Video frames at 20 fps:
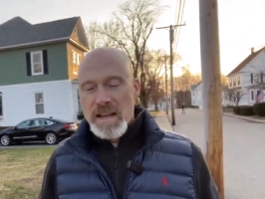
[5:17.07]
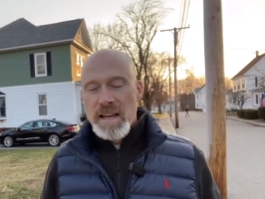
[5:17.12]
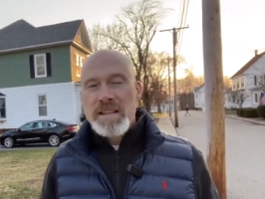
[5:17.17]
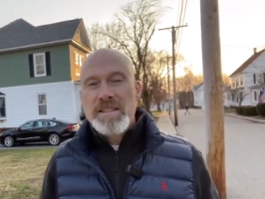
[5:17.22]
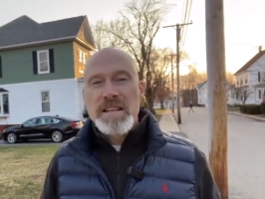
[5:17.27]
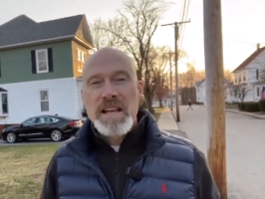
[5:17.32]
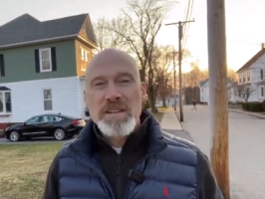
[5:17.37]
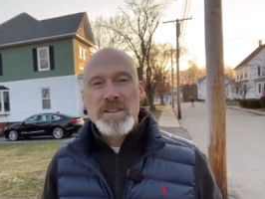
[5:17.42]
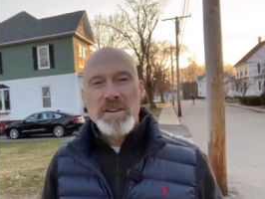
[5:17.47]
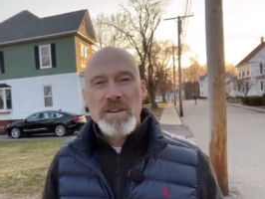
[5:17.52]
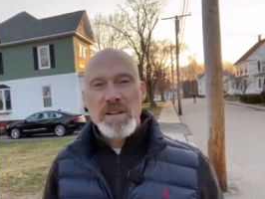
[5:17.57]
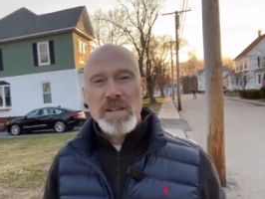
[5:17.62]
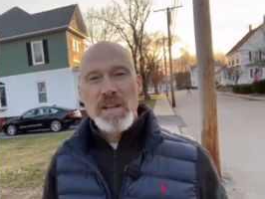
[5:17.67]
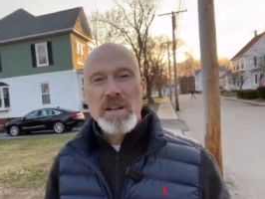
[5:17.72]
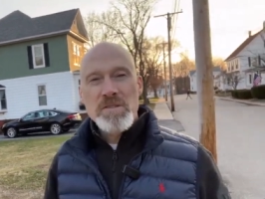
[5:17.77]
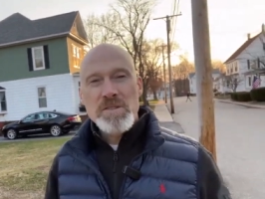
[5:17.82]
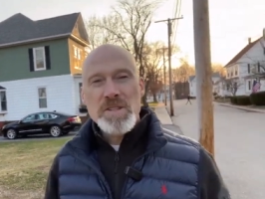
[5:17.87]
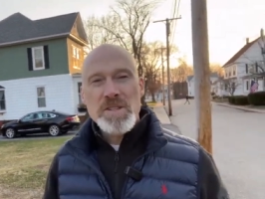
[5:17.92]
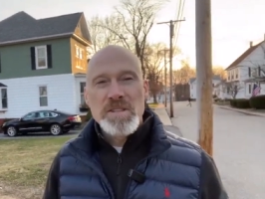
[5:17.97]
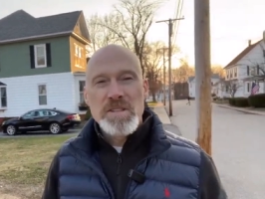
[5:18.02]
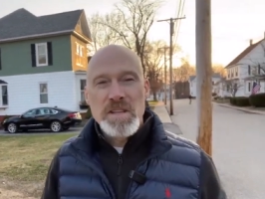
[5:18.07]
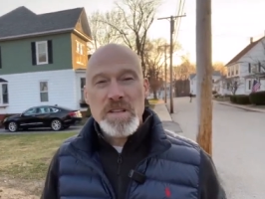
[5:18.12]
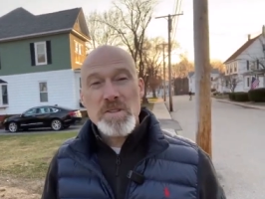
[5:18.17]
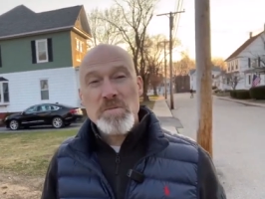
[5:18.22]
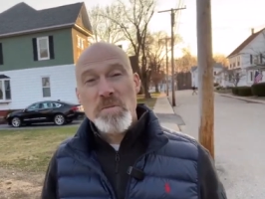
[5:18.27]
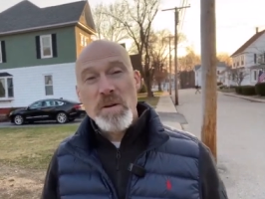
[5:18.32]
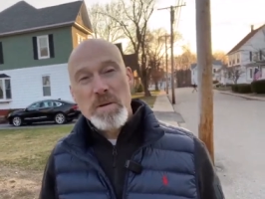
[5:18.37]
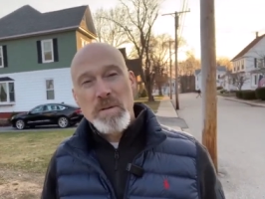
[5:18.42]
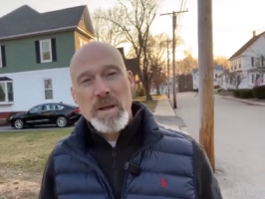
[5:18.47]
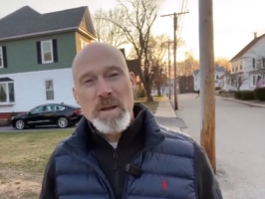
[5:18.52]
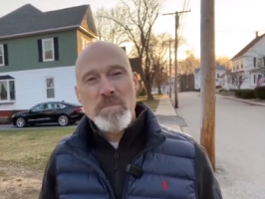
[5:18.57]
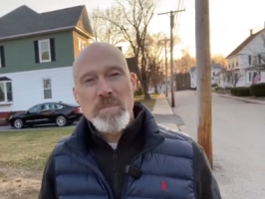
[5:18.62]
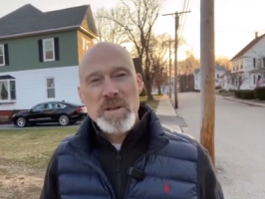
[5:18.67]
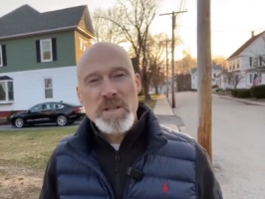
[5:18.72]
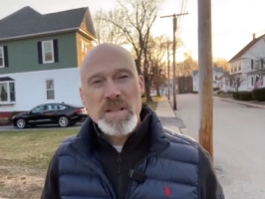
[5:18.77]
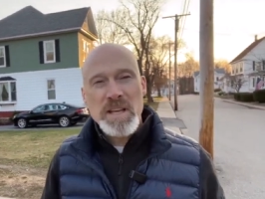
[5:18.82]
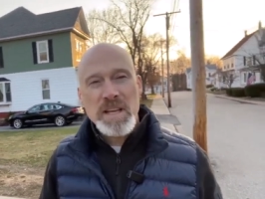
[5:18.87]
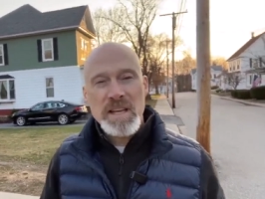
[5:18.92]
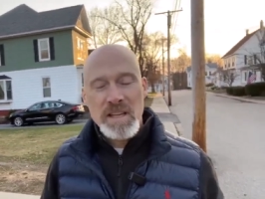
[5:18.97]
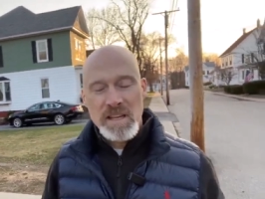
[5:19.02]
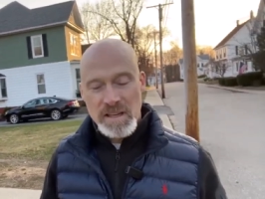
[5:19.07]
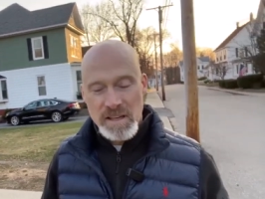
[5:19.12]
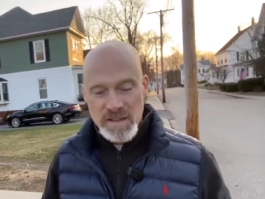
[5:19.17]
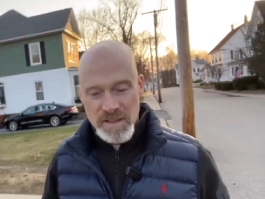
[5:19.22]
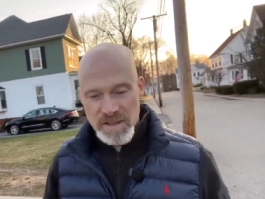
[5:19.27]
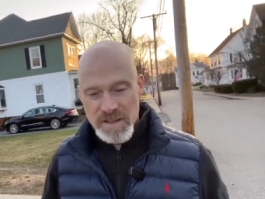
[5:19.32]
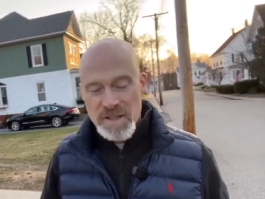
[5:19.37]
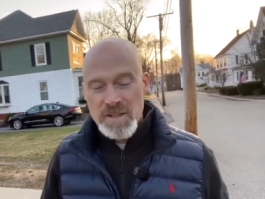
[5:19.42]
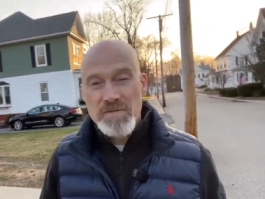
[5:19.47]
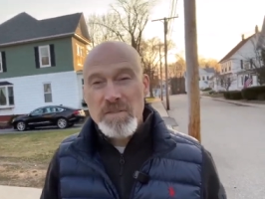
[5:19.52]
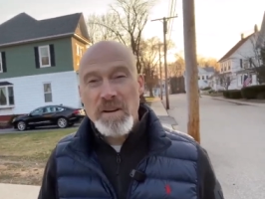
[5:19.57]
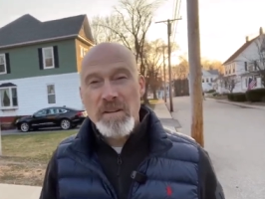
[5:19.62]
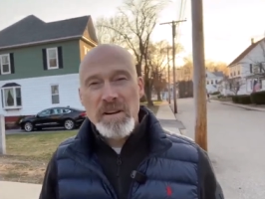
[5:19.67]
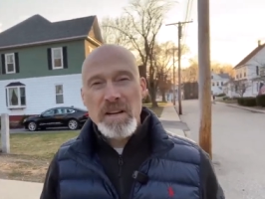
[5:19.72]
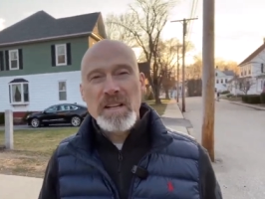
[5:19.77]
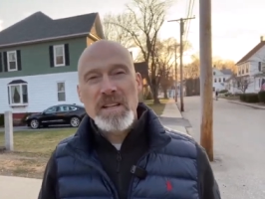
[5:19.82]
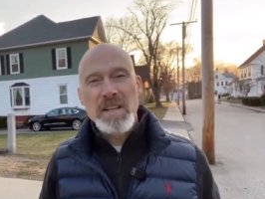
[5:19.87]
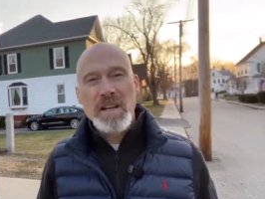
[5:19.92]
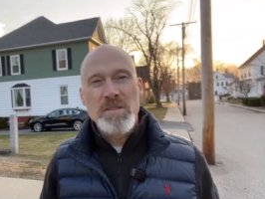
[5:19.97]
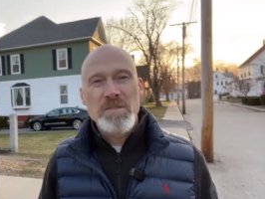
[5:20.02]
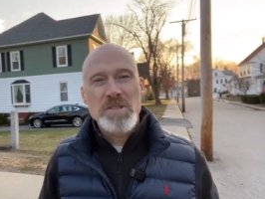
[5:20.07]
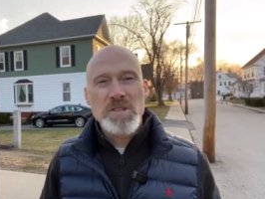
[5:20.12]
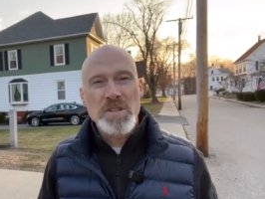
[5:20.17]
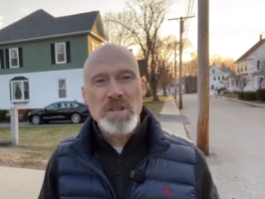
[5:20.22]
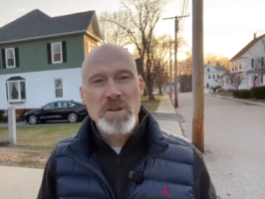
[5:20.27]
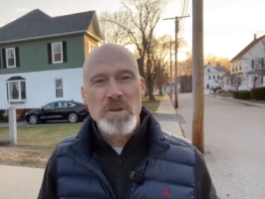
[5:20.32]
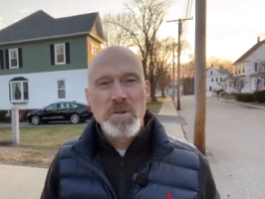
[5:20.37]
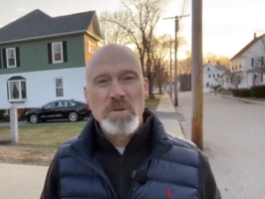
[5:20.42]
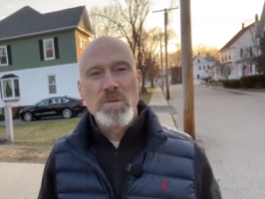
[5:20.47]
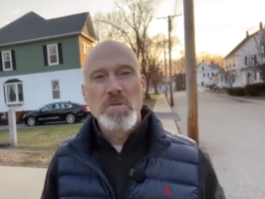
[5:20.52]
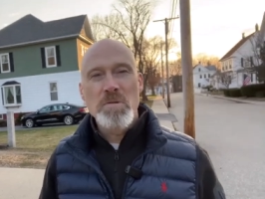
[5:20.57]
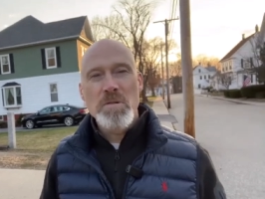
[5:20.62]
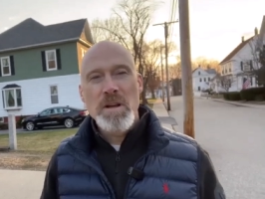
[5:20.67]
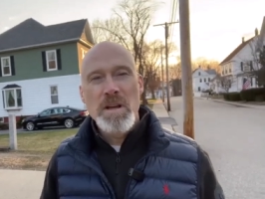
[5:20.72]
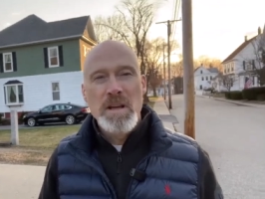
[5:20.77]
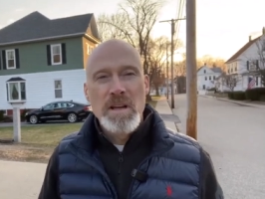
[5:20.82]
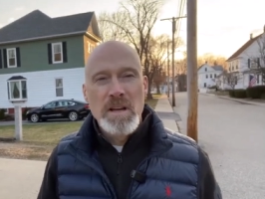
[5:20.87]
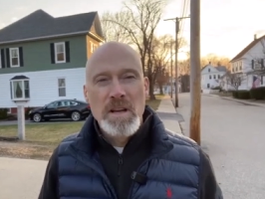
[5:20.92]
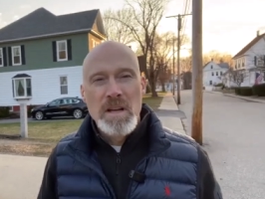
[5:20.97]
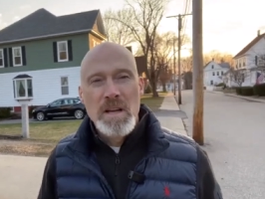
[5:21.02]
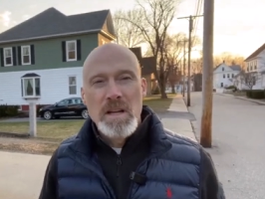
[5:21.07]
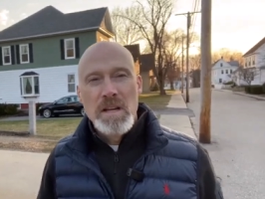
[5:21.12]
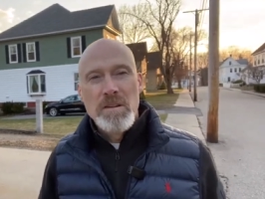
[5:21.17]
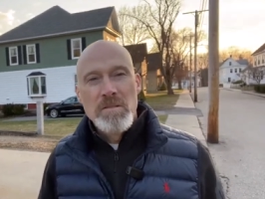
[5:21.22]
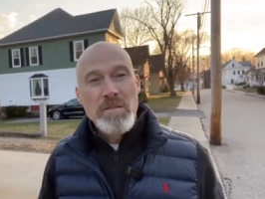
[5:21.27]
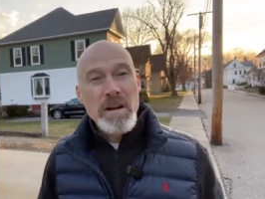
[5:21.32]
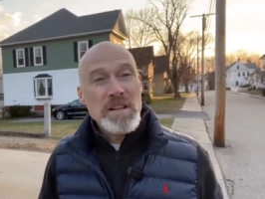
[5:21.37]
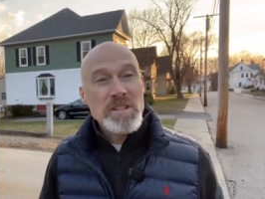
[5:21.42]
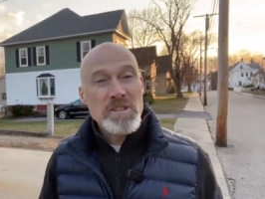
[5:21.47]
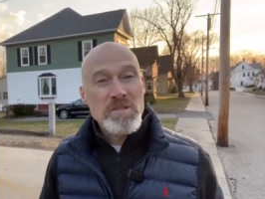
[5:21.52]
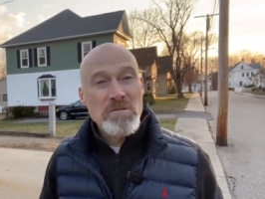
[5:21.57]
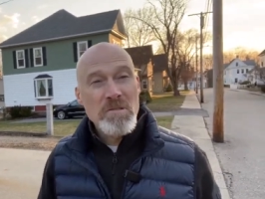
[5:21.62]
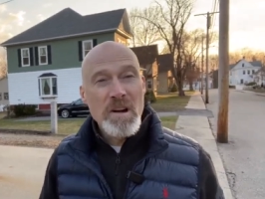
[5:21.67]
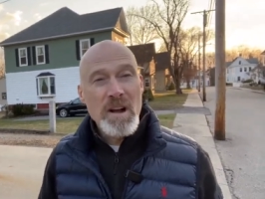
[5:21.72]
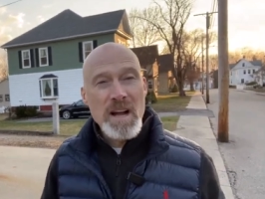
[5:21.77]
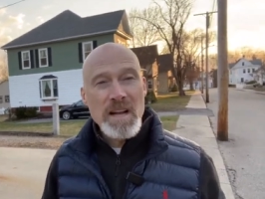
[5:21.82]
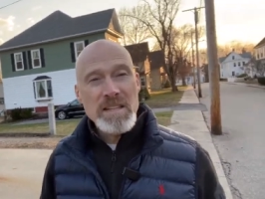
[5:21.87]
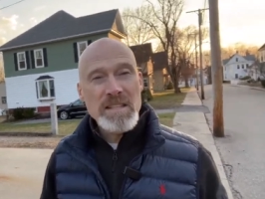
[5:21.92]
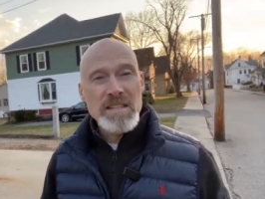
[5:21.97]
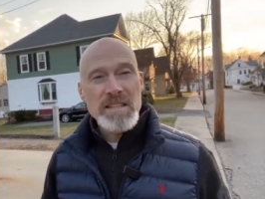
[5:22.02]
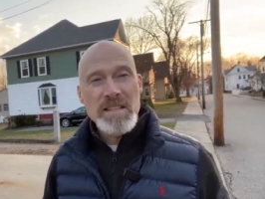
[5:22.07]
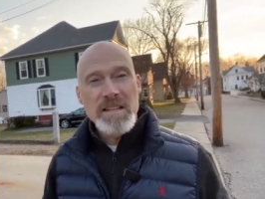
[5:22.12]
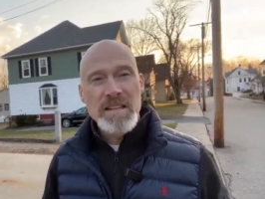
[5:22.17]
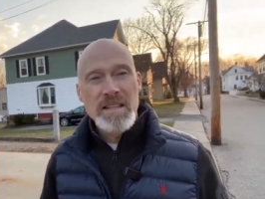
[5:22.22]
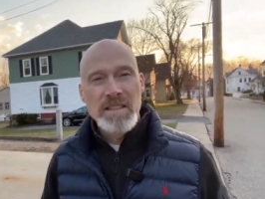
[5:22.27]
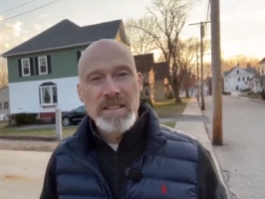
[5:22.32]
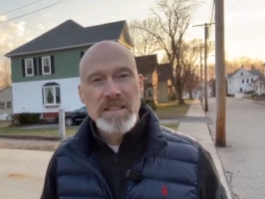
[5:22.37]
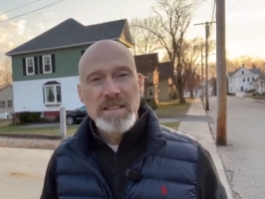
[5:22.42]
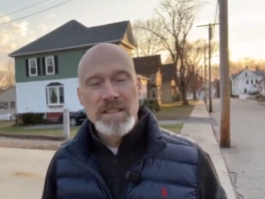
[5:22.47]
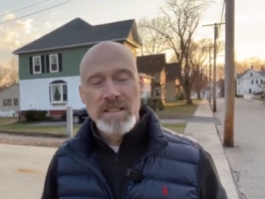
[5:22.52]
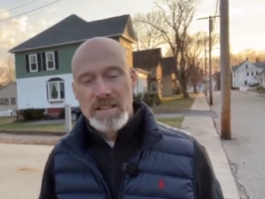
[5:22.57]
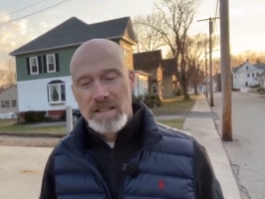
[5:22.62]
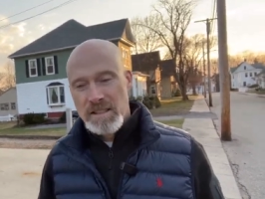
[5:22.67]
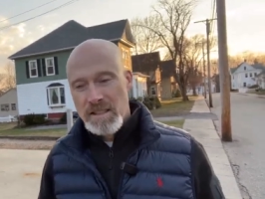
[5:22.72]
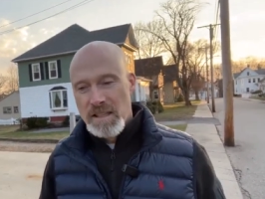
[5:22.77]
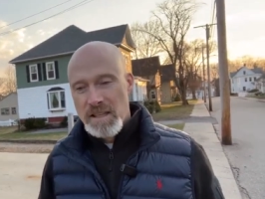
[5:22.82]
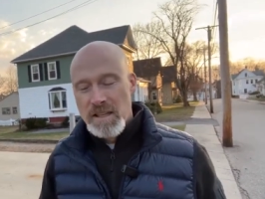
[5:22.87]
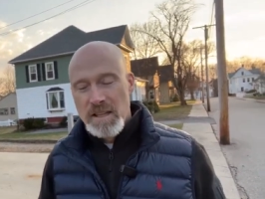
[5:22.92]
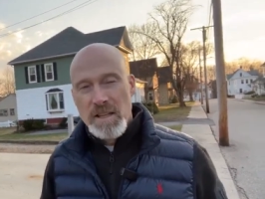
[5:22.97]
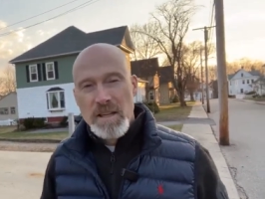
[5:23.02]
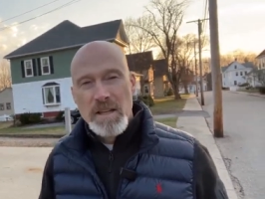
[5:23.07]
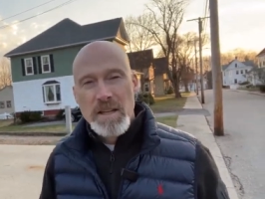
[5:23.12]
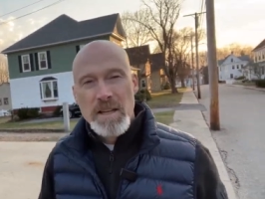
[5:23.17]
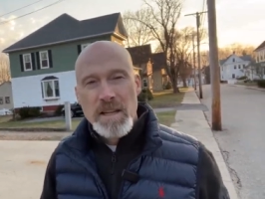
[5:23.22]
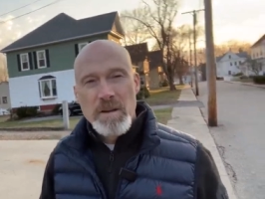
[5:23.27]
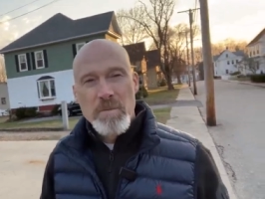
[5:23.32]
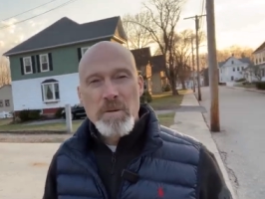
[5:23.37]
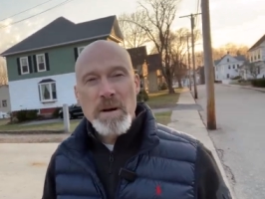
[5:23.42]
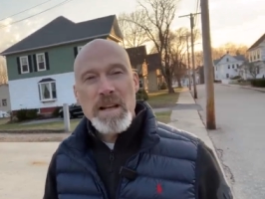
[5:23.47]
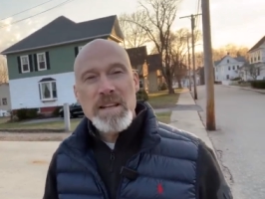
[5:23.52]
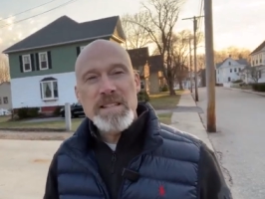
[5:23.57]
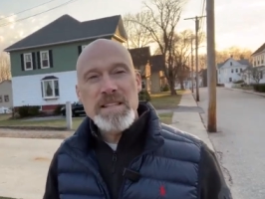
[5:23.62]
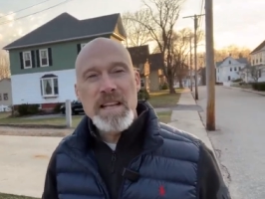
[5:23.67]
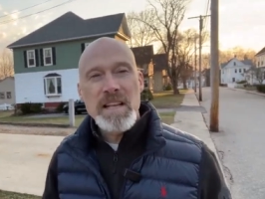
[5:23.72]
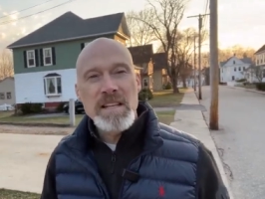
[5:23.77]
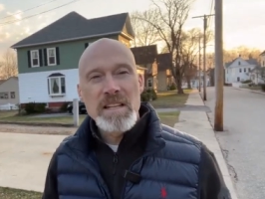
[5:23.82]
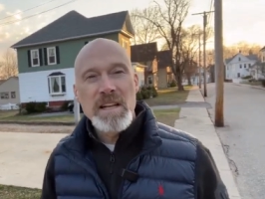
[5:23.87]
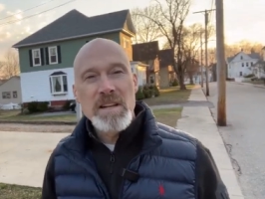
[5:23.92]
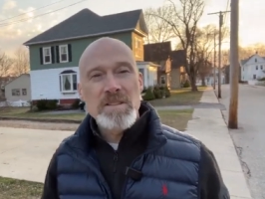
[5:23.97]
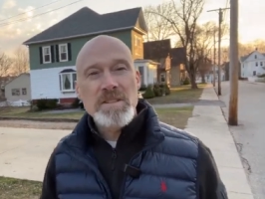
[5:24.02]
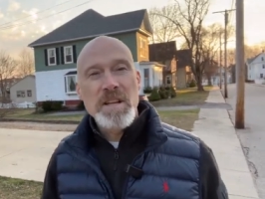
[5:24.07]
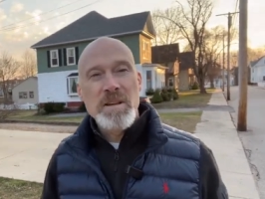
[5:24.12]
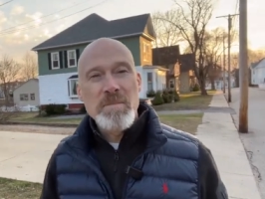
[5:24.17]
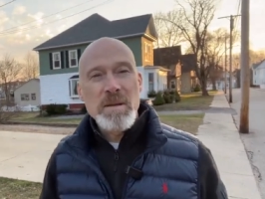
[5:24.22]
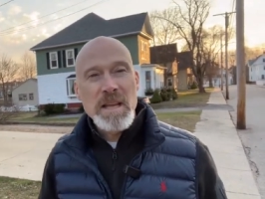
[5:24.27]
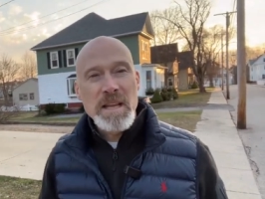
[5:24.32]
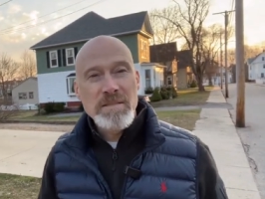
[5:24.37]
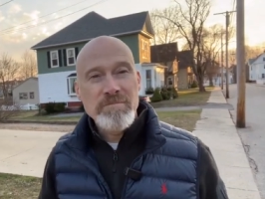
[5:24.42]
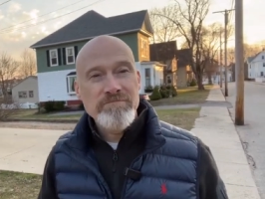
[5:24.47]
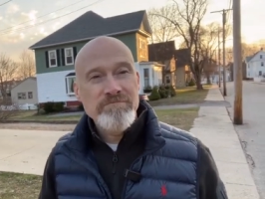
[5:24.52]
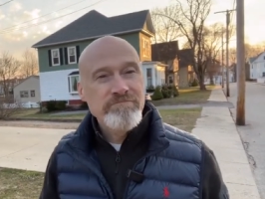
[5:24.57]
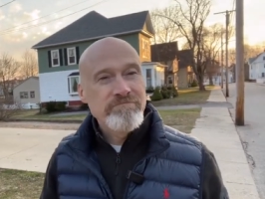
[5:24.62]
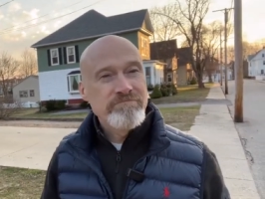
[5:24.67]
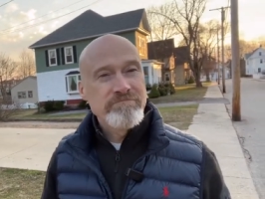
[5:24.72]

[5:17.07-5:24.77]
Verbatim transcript: is that they're close. This one in particular is very close to restaurants. And when I say close, I mean